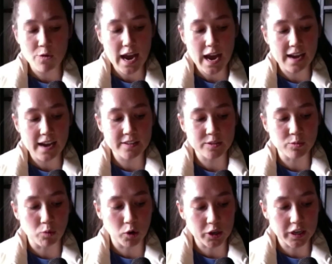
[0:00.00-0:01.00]
has
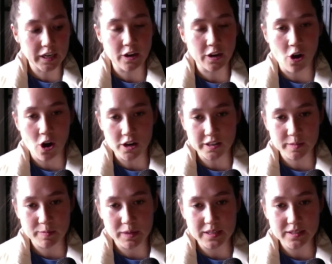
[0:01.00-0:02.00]
working in
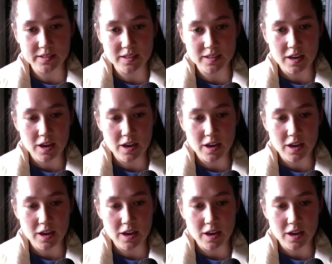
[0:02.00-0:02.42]
hospice